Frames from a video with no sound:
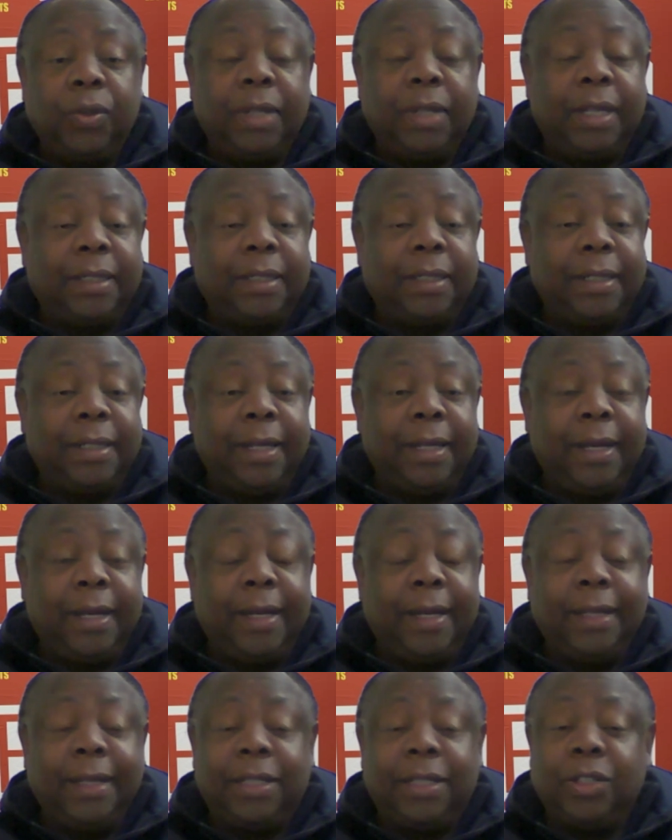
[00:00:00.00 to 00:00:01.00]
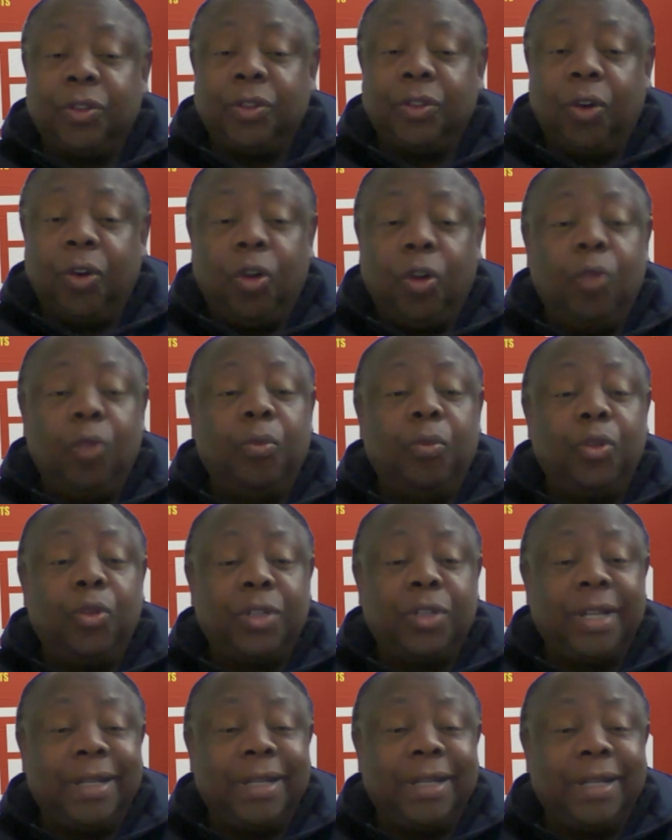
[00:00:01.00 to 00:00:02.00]
that it is
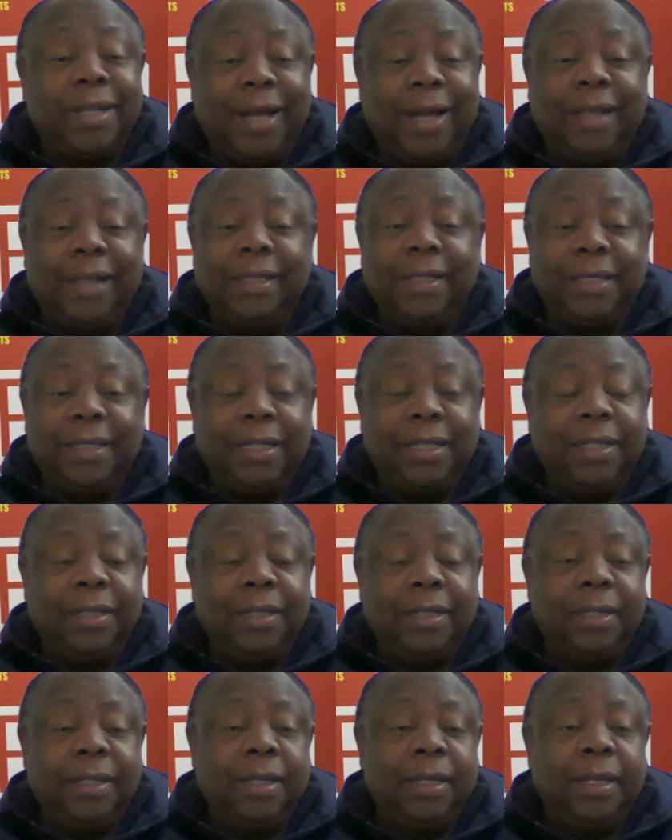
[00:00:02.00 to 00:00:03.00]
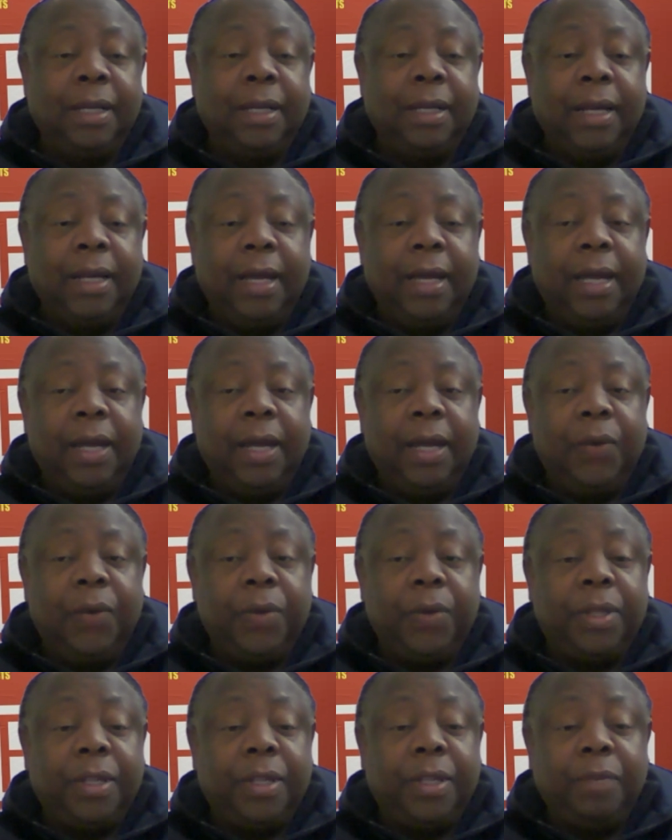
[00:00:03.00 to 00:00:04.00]
almost a done deal
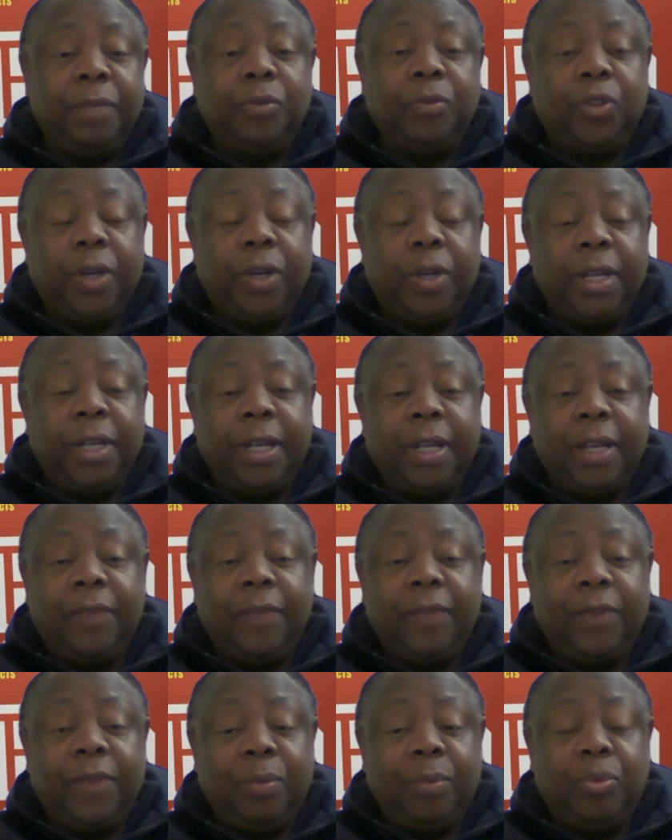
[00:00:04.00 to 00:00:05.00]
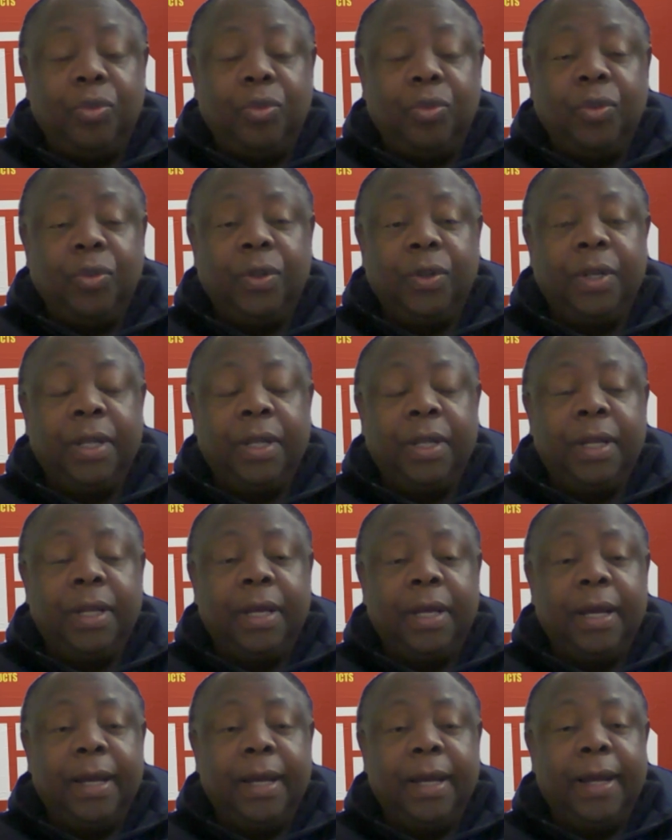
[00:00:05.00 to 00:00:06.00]
with him joining Liverpool.
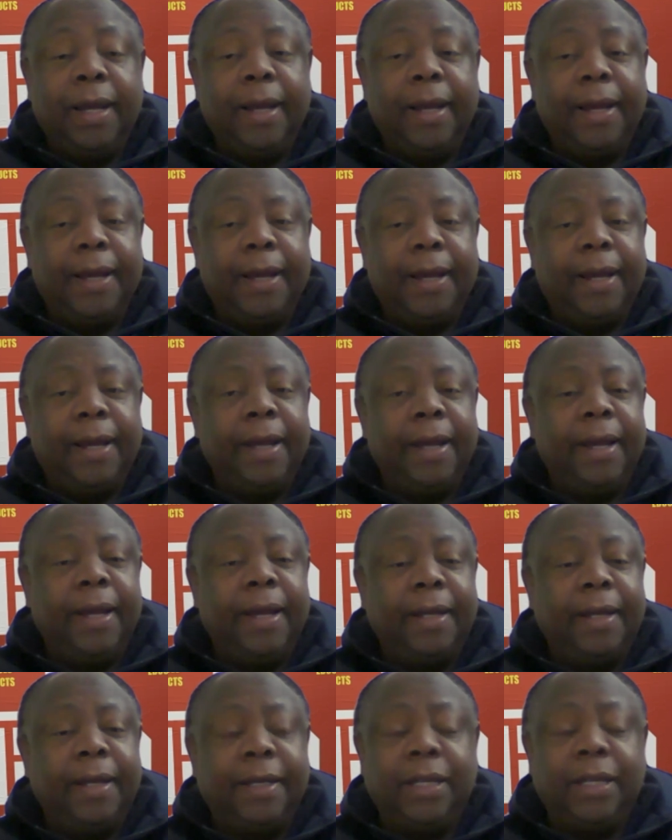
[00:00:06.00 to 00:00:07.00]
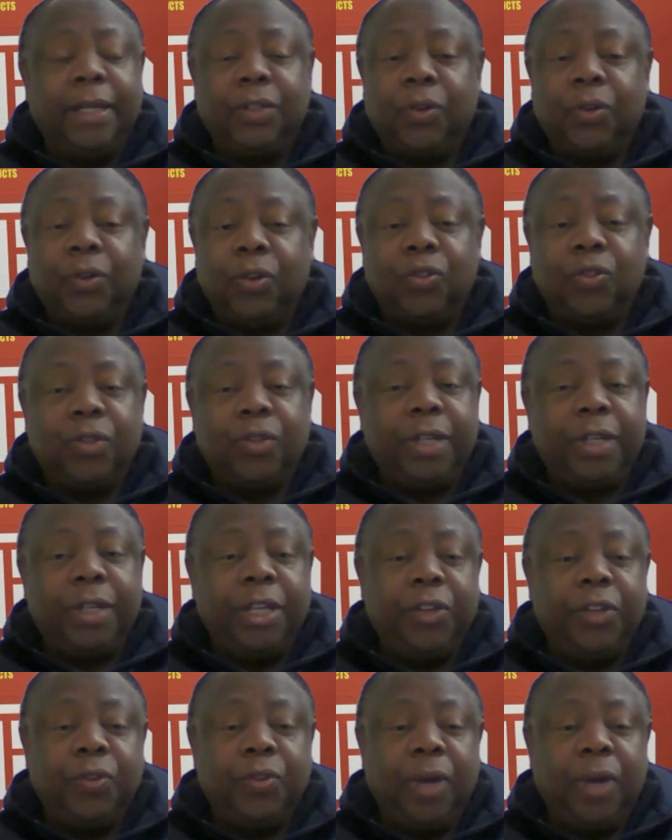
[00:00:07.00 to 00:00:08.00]
There's also the
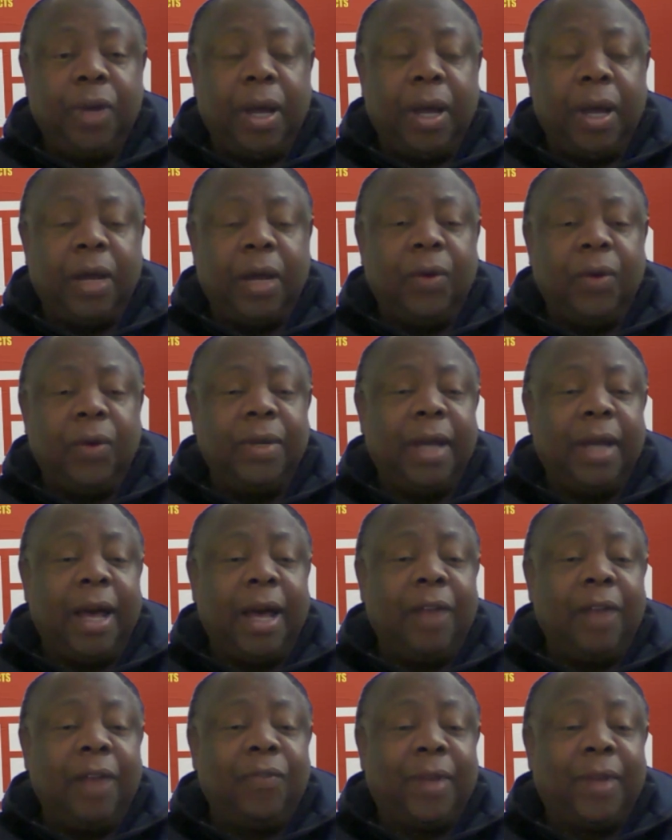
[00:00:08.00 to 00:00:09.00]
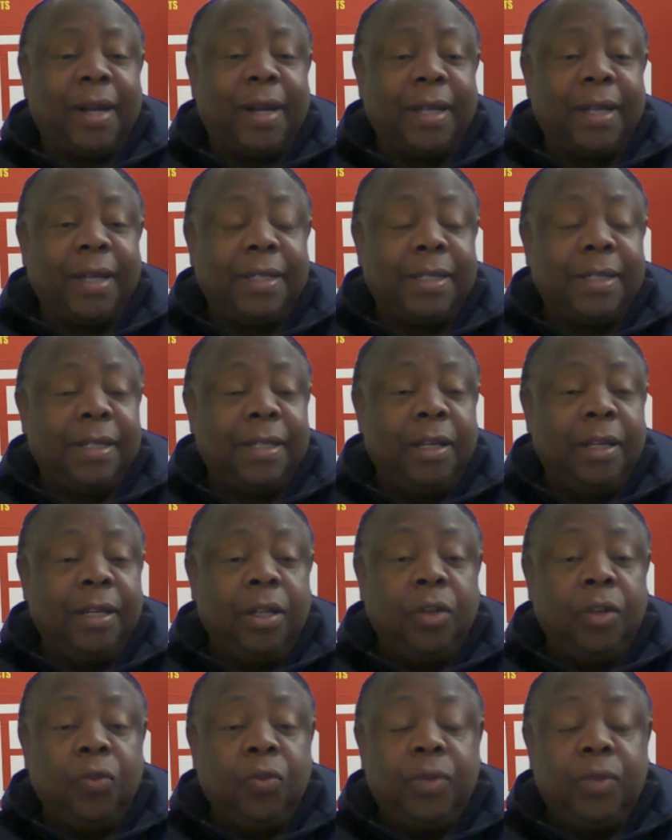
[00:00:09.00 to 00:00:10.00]
issue around Alvarez,
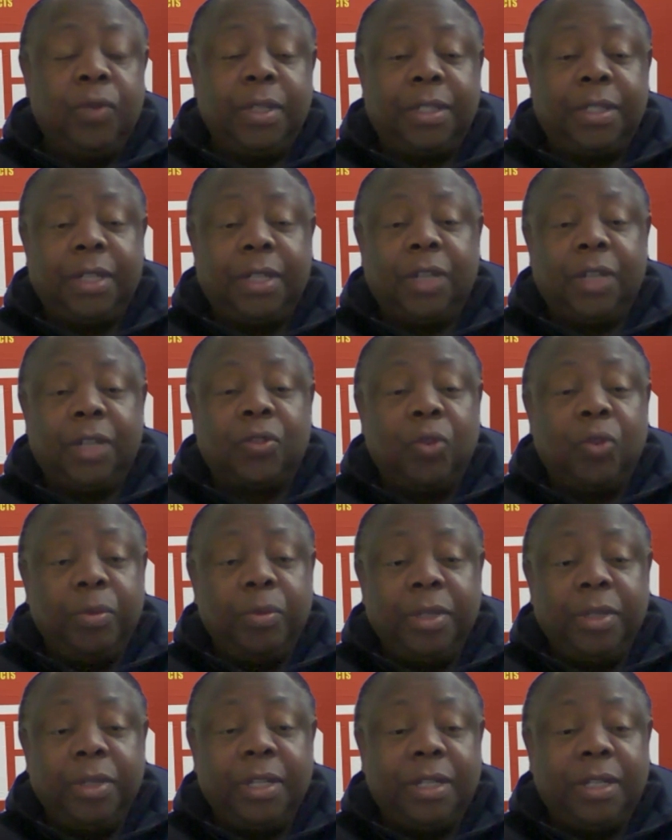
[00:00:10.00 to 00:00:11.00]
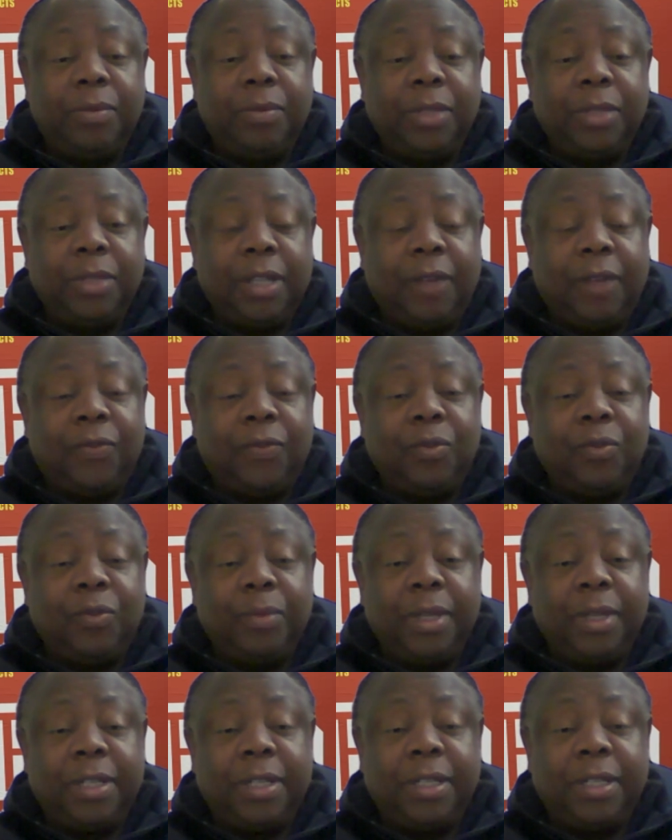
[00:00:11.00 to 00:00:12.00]
who has just committed himself to
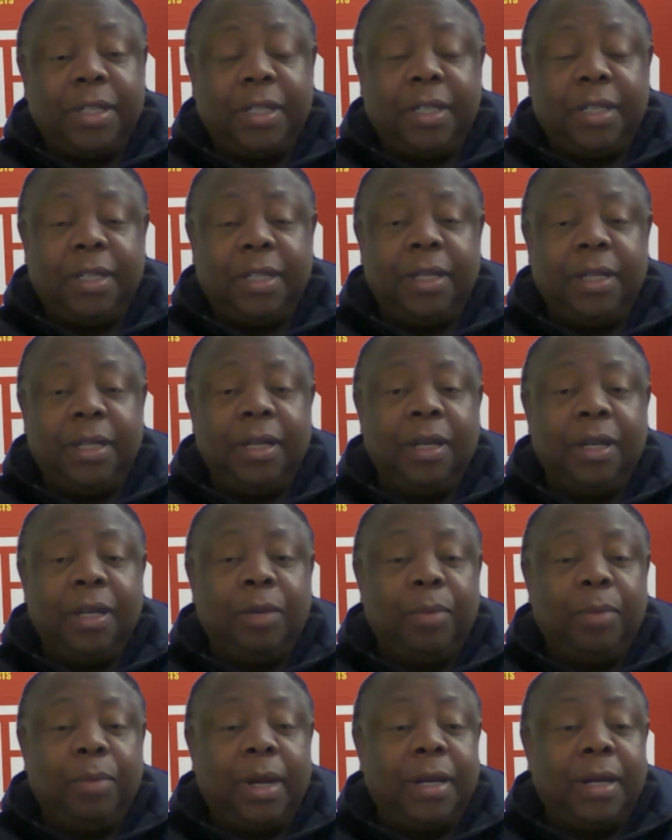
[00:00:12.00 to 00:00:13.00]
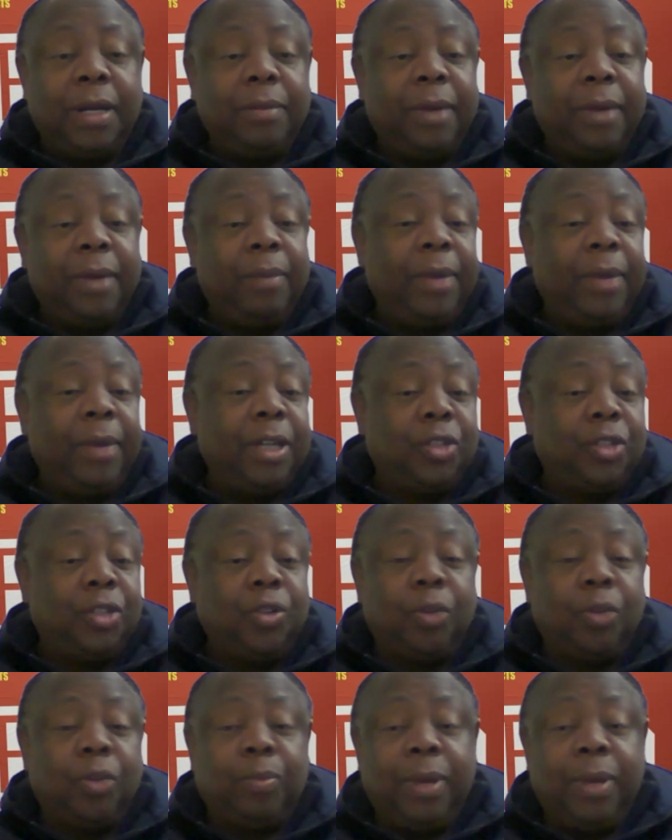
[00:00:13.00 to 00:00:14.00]
Man City. But remember, he's
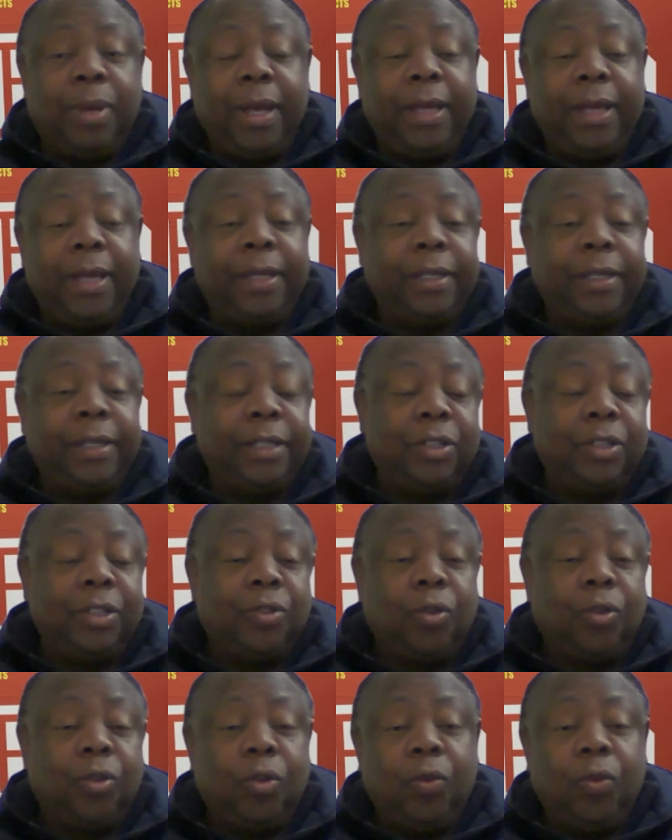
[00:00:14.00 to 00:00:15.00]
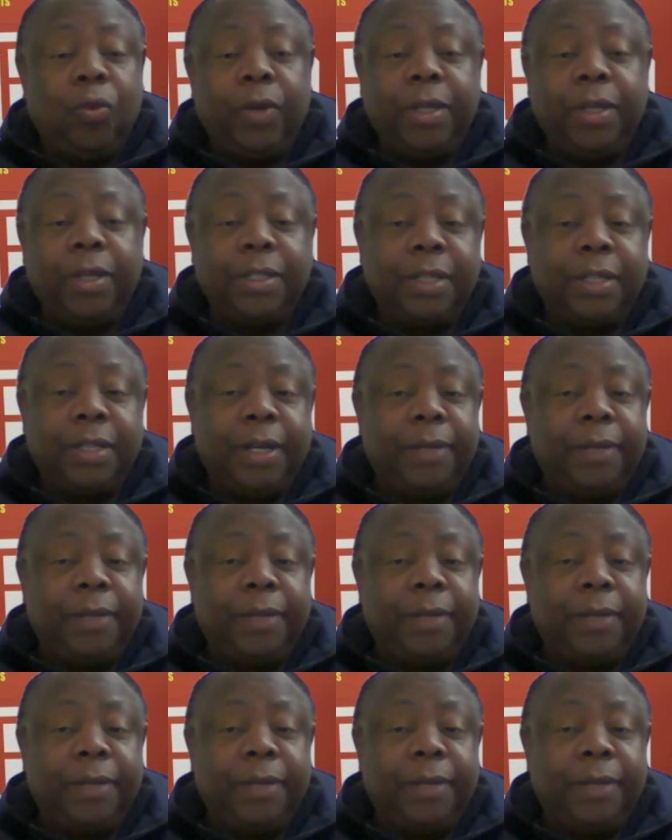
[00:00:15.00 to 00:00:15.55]
not playing. He's always,